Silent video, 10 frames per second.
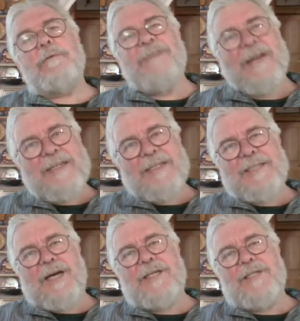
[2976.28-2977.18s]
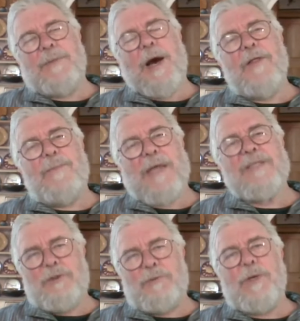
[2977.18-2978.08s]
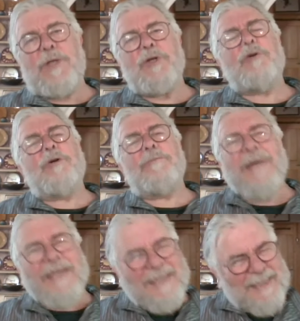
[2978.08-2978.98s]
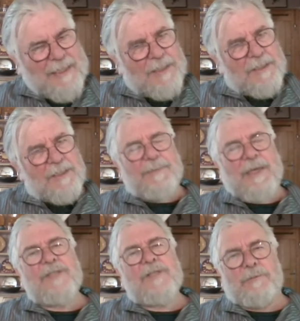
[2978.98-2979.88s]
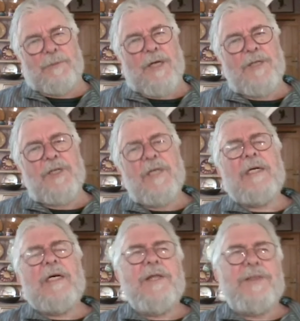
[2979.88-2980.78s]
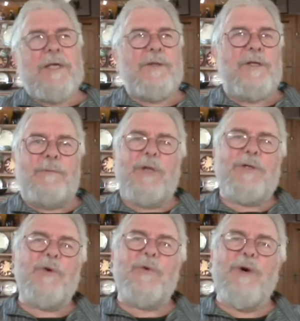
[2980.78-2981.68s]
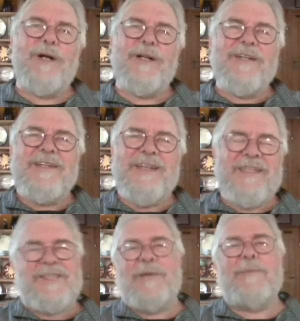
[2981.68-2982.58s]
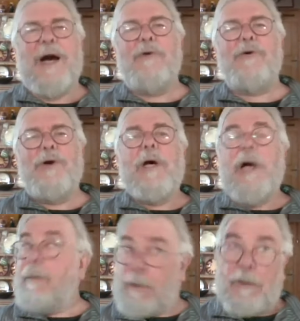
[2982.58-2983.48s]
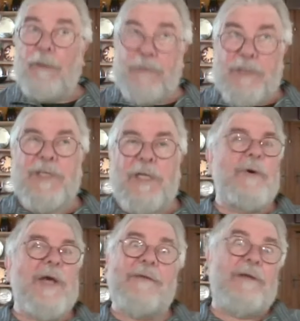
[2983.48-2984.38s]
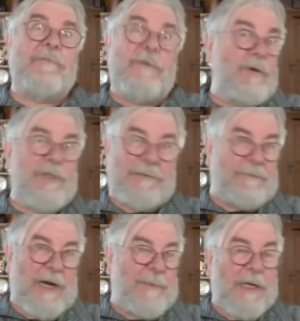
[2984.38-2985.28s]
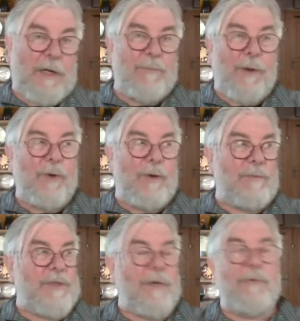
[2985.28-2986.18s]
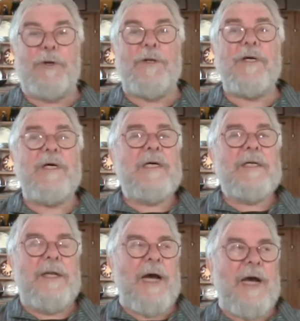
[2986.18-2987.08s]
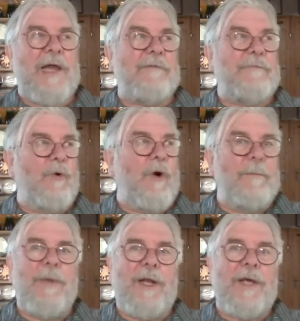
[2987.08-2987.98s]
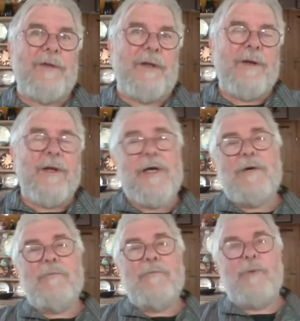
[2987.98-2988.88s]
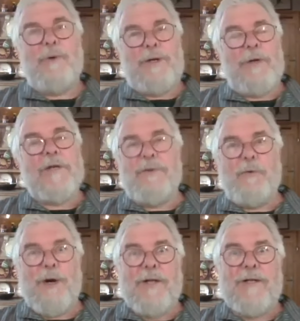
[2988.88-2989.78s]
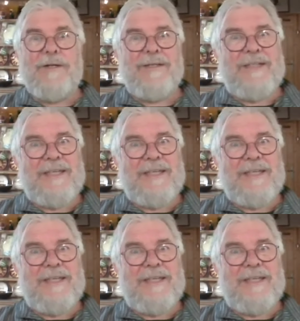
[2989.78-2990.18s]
fantasize about the past too much or romanticize the past too much. Think that the modern world is somehow, I mean, obviously we have huge environmental problems. I wouldn't deny that for one minute. And what we're doing to the world